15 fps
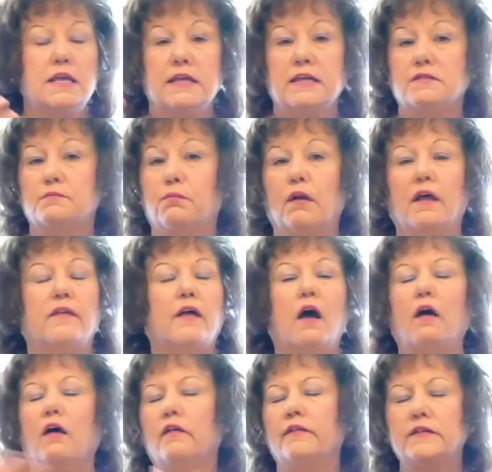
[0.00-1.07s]

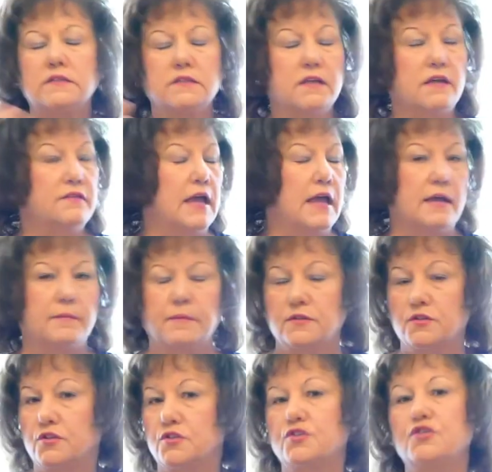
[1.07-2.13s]
All this stuff
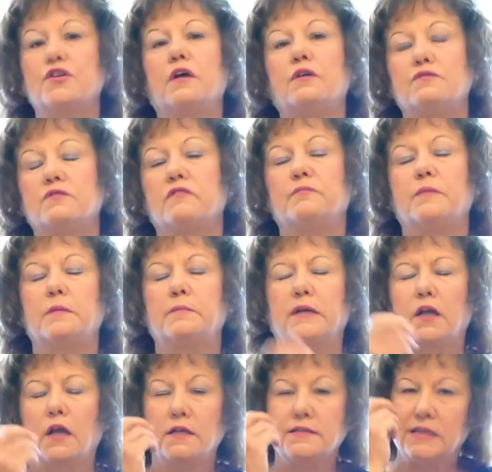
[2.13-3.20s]
happens to Joseph, but
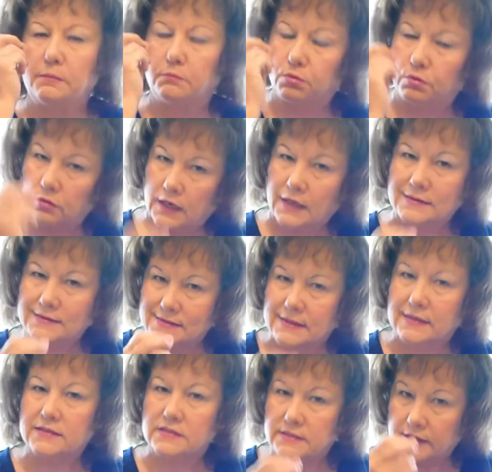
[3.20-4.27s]
because he
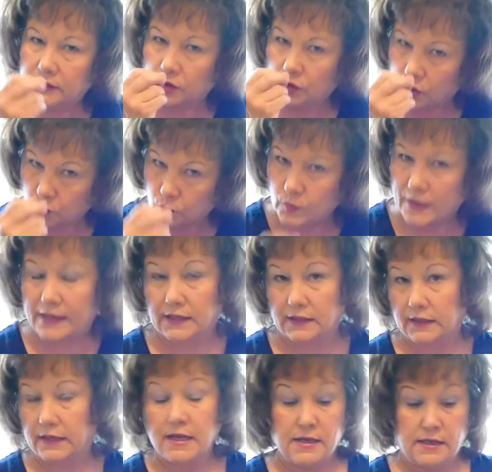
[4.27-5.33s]
processed it
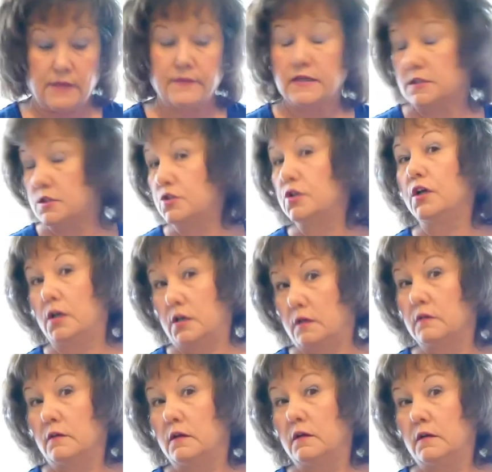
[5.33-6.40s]
correctly. And this took,